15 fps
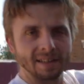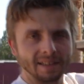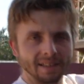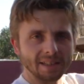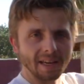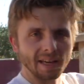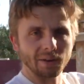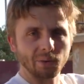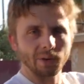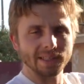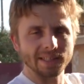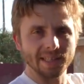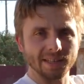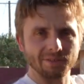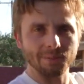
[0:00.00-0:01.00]
You can't
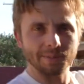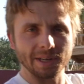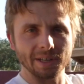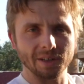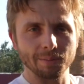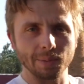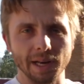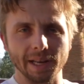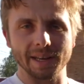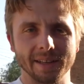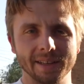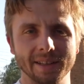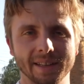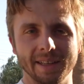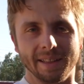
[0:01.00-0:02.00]
quite see it from here, but
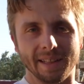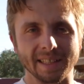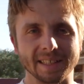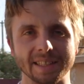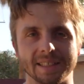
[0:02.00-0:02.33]
That's